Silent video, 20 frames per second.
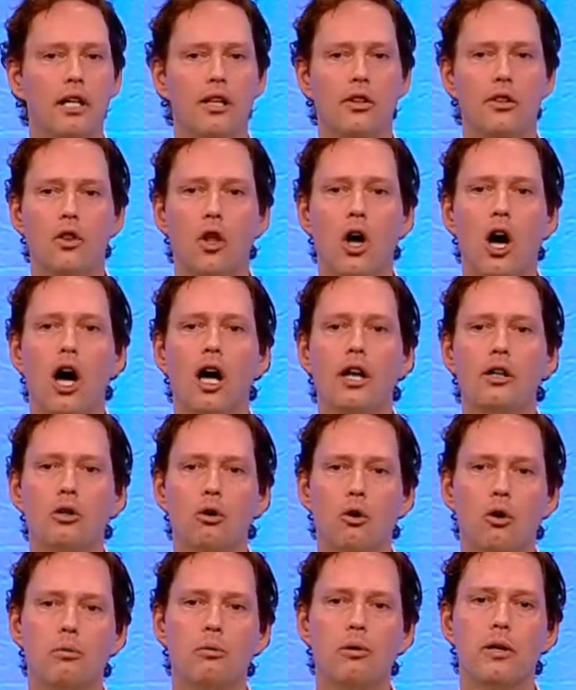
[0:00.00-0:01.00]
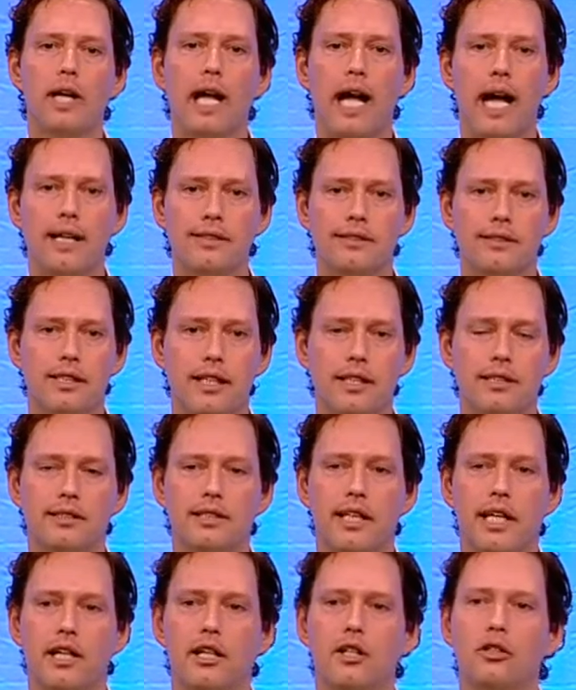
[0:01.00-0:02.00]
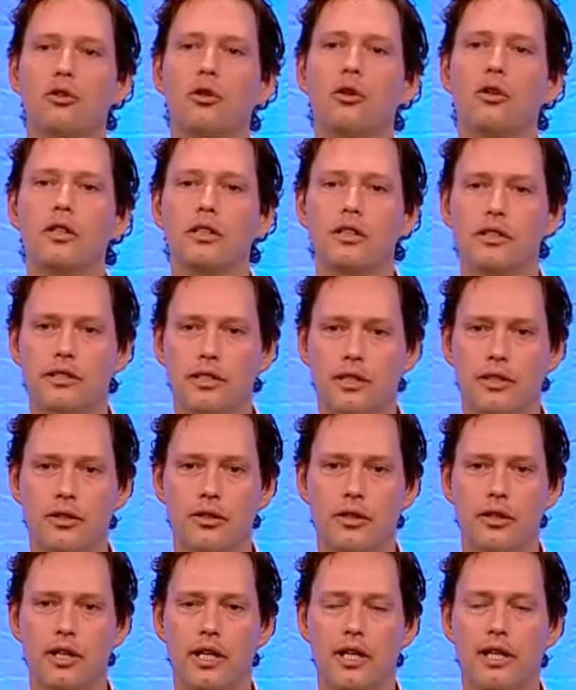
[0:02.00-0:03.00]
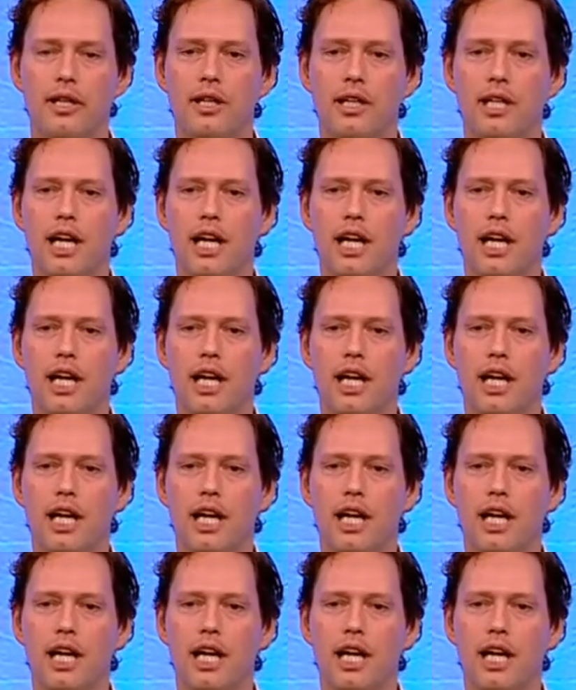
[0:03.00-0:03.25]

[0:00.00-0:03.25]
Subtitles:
non-corporate assets and controlling the security